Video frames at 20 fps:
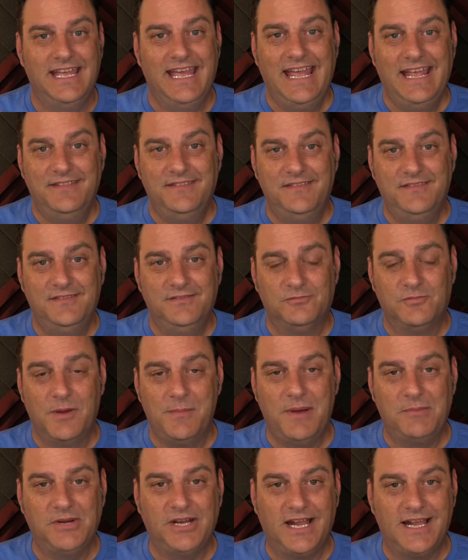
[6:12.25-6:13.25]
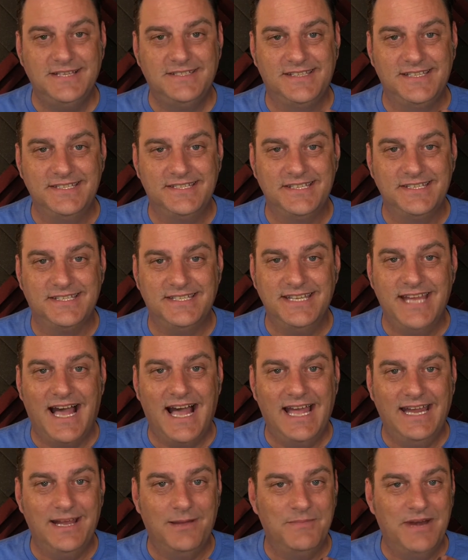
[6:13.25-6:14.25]
And remember, guys,
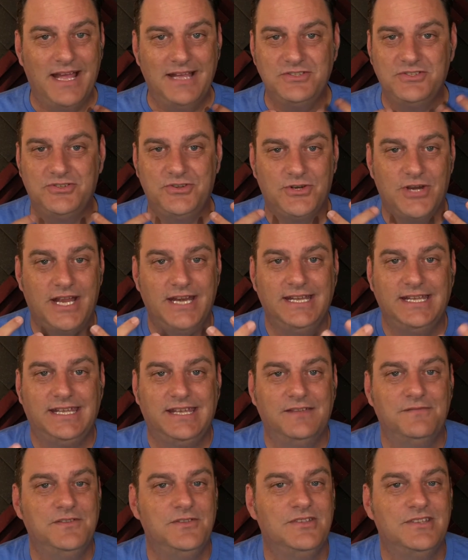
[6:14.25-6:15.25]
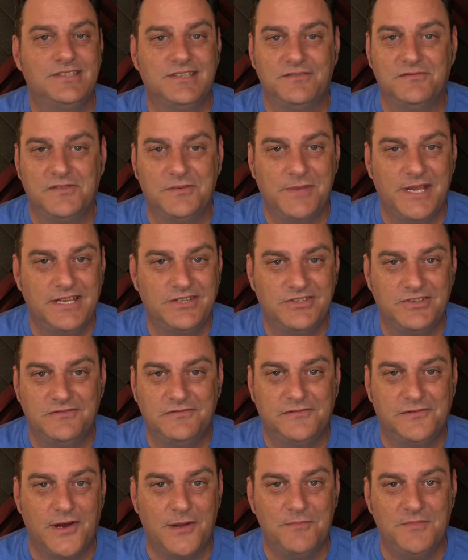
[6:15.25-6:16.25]
I'm not trying to give you this information
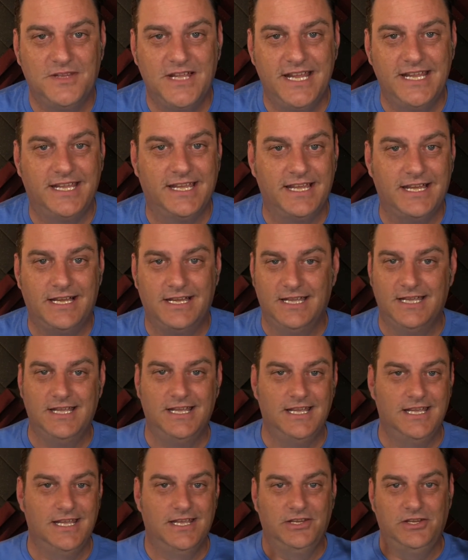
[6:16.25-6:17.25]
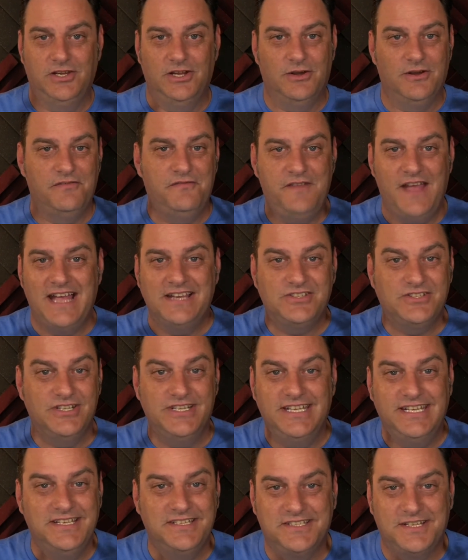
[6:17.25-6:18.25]
from like a
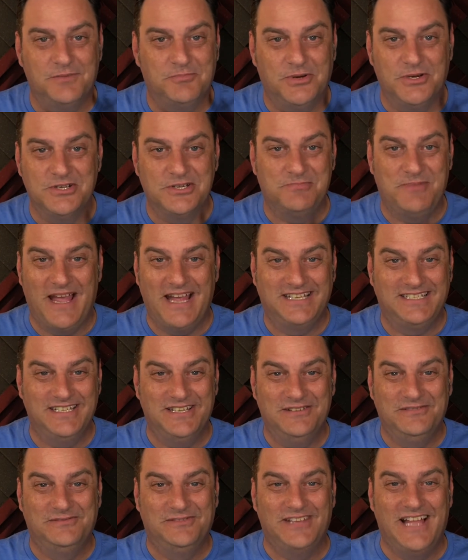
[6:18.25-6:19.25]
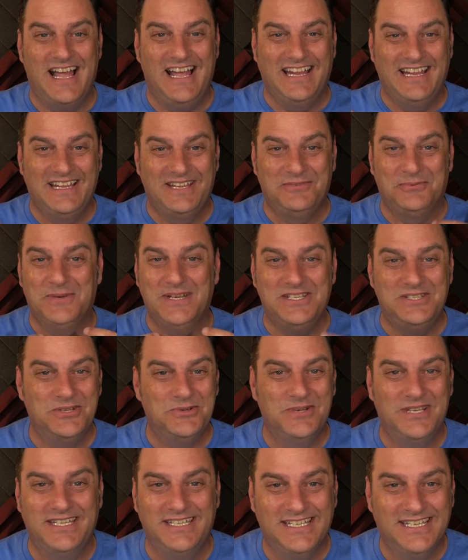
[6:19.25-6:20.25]
fashionista perspective, like
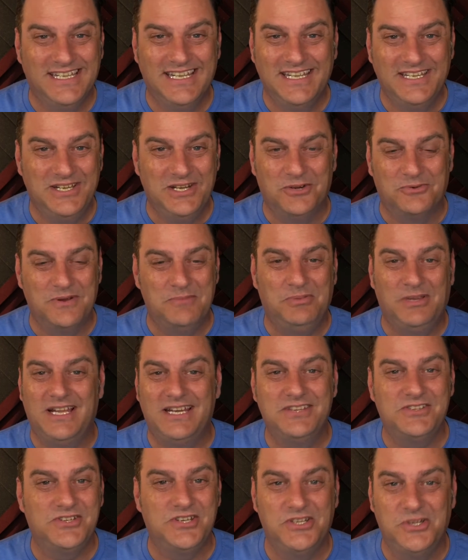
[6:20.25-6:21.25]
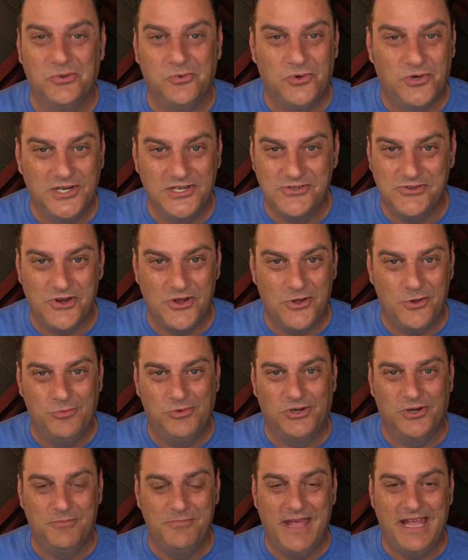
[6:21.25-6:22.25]
replenishing your
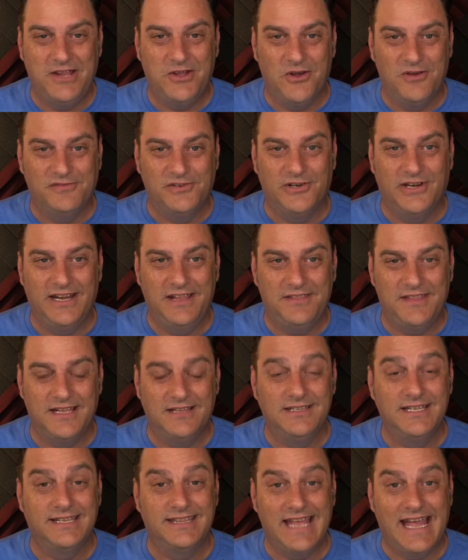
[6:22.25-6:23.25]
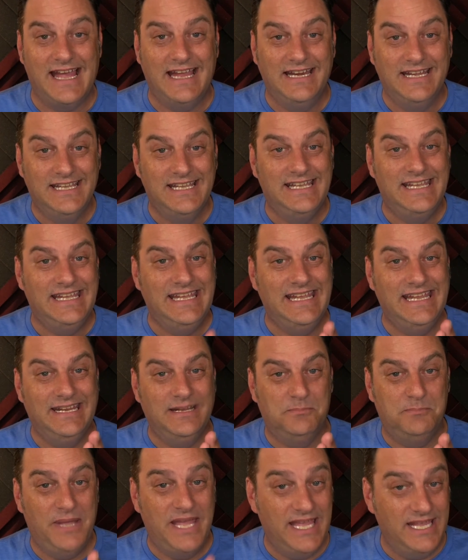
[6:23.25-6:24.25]
wardrobe or a makeover or anything like that.
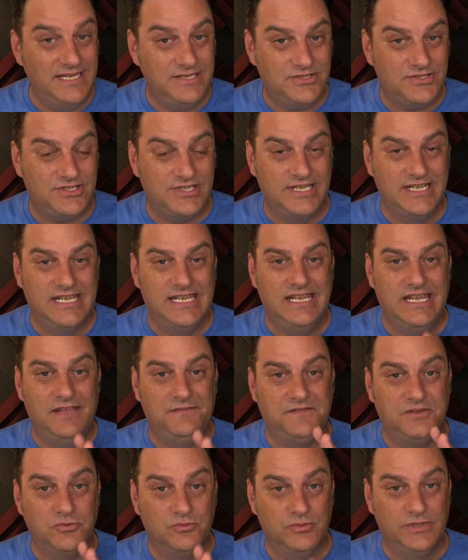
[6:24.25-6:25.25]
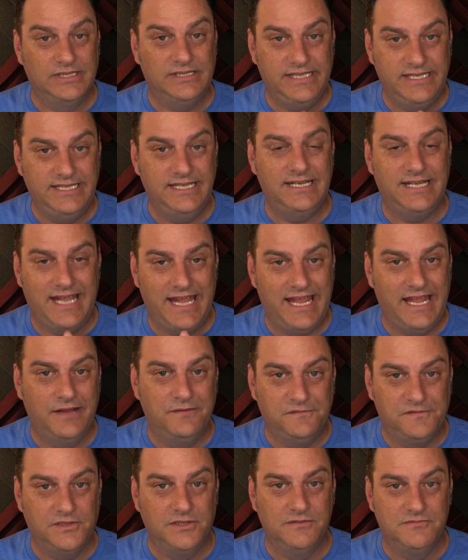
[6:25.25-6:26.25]
In a pinch, if you really need a
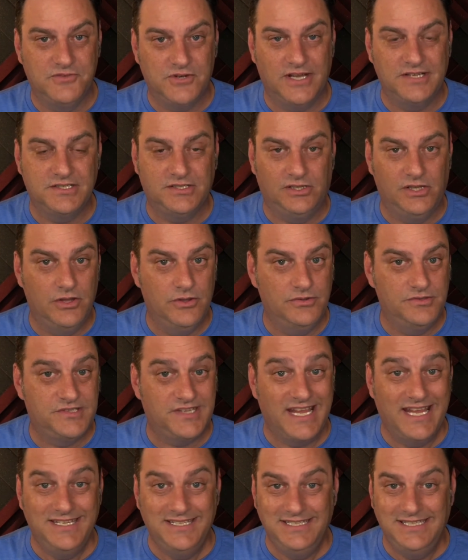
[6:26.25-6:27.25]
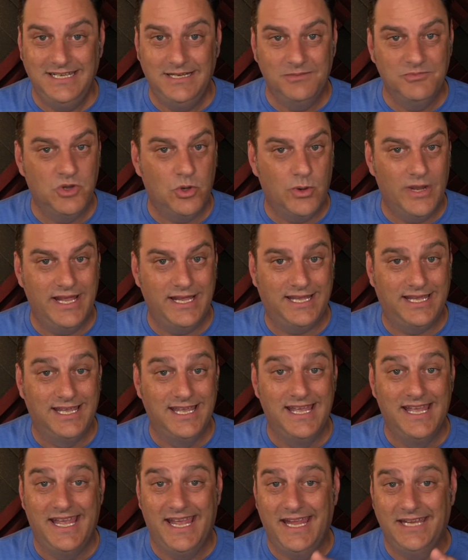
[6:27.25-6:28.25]
handful of dress clothes and you need them quick
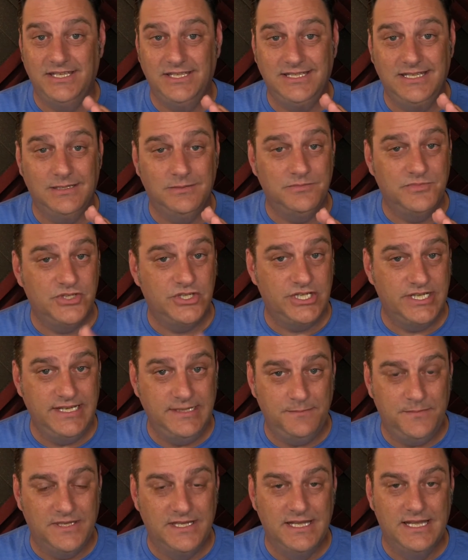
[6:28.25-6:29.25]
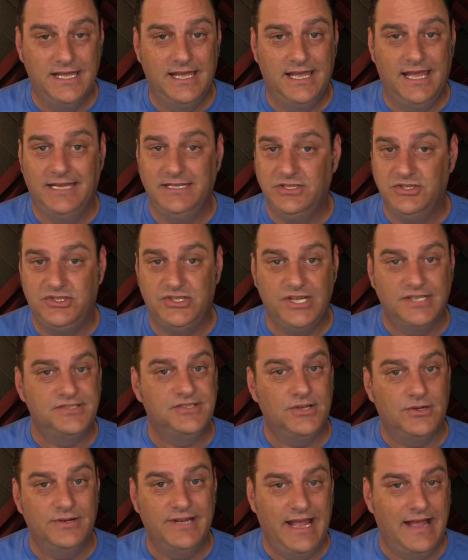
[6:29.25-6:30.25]
and you need them cheap and you
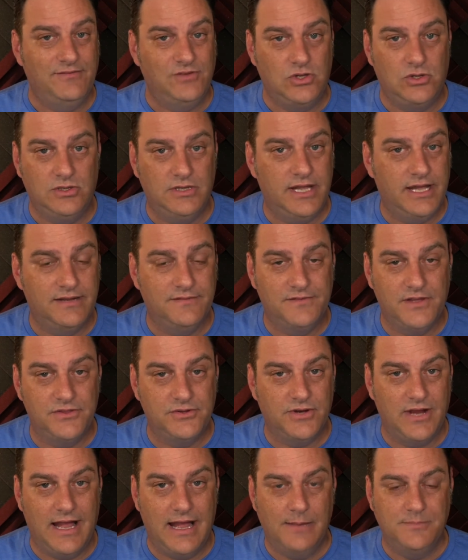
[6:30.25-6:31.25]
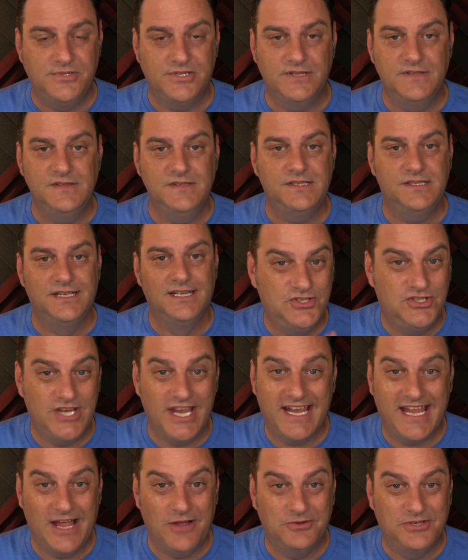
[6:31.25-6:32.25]
just don't have a whole lot of other options,
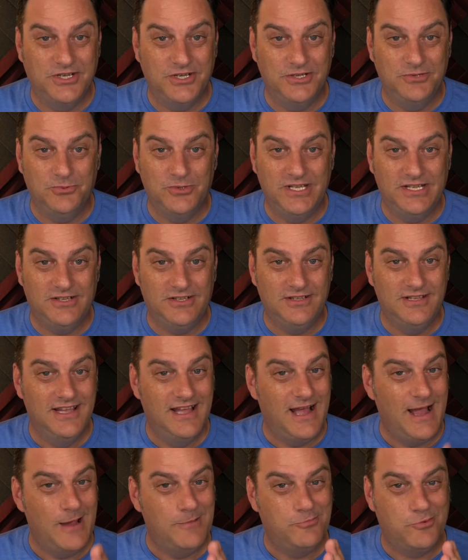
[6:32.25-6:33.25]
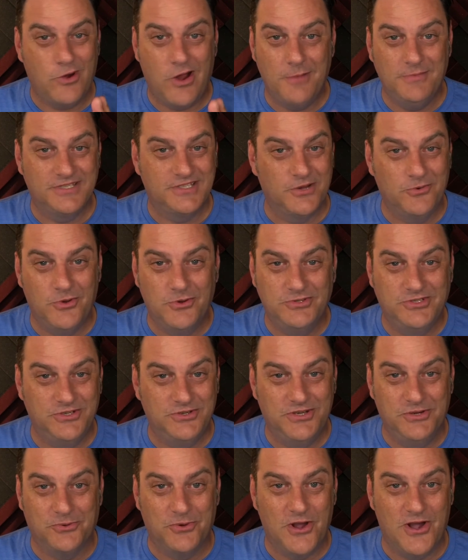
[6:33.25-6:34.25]
check out Goodwill. I promise I won't
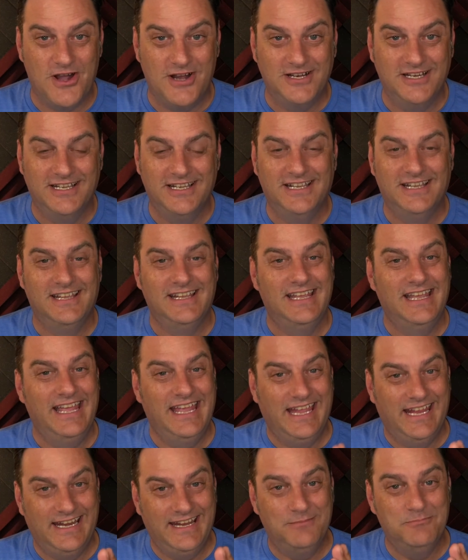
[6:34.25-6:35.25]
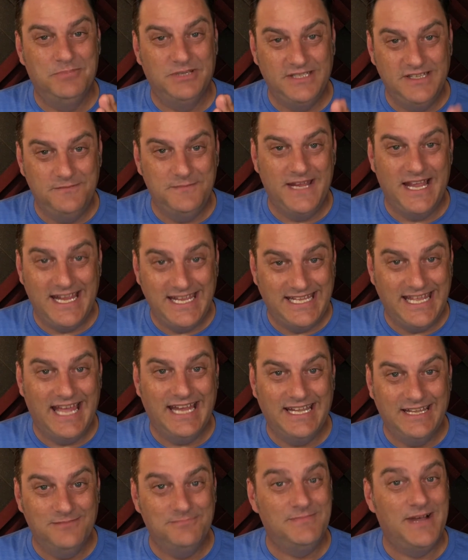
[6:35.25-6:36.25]
do you wrong. And believe me, I
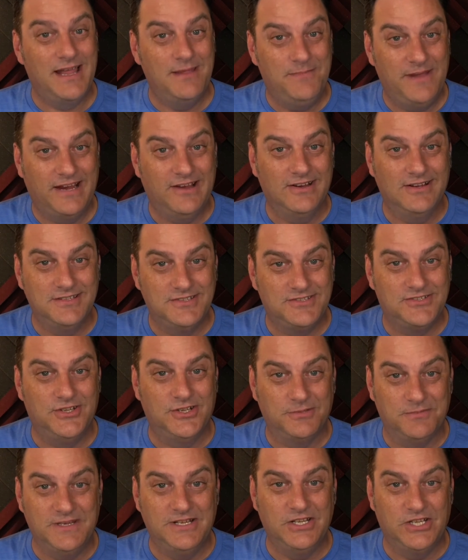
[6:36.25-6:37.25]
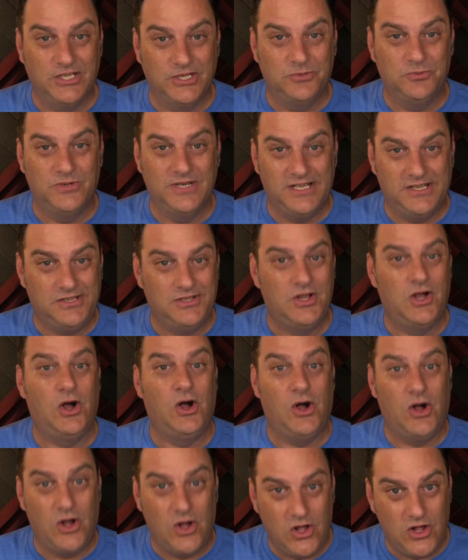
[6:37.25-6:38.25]
get it. My parents took me to Goodwill
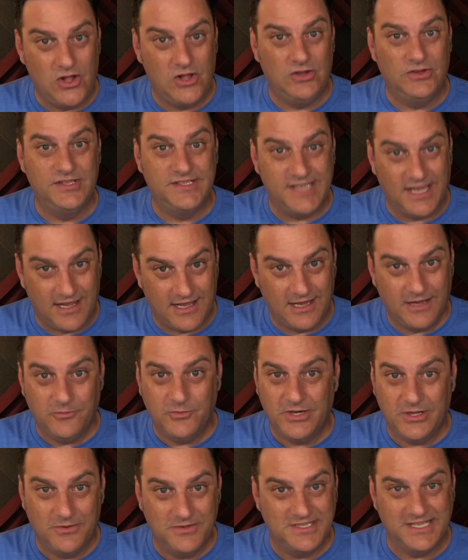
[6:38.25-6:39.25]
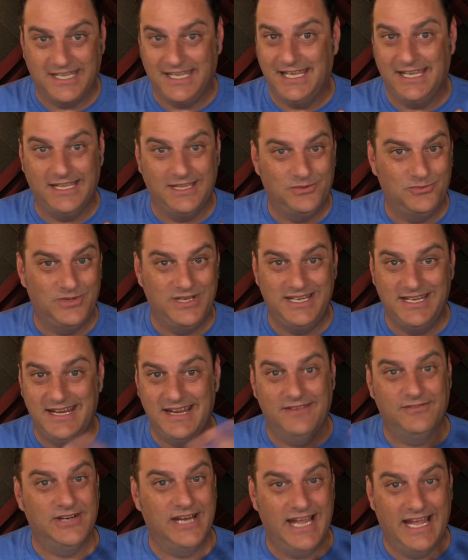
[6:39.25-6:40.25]
all the time when I was a kid. We
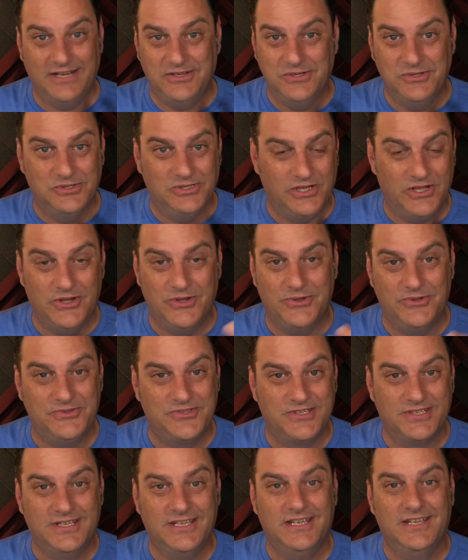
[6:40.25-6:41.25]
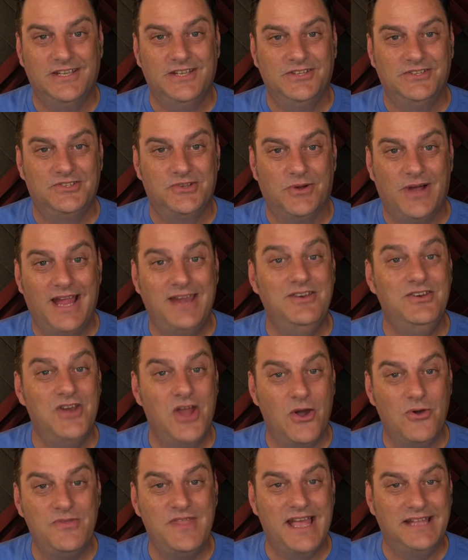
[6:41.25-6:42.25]
never had new clothes. So I
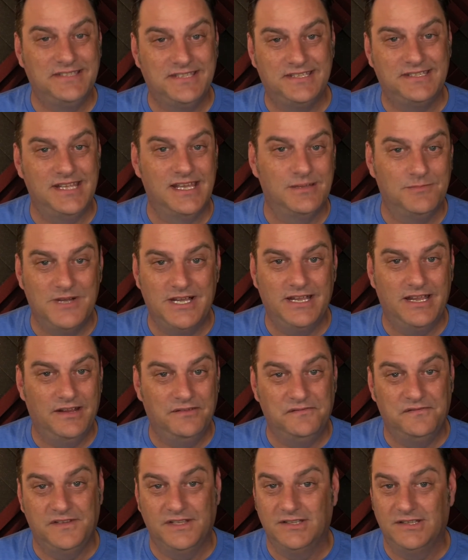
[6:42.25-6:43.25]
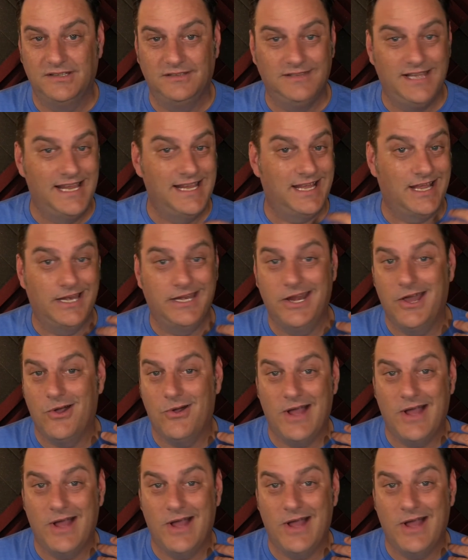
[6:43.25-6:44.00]
know that stigma and feeling like I